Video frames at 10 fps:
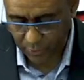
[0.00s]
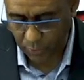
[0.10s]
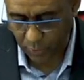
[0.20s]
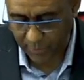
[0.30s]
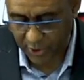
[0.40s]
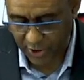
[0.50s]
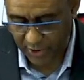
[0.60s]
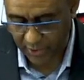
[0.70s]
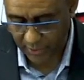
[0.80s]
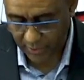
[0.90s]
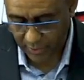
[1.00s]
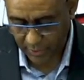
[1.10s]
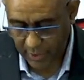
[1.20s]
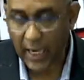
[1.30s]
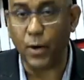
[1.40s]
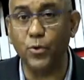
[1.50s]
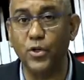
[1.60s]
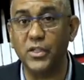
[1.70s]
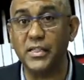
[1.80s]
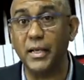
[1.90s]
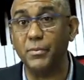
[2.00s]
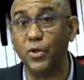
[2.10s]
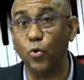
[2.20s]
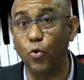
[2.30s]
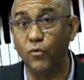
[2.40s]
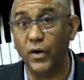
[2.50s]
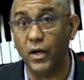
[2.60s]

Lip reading: will be G. And we'll do the same thing over.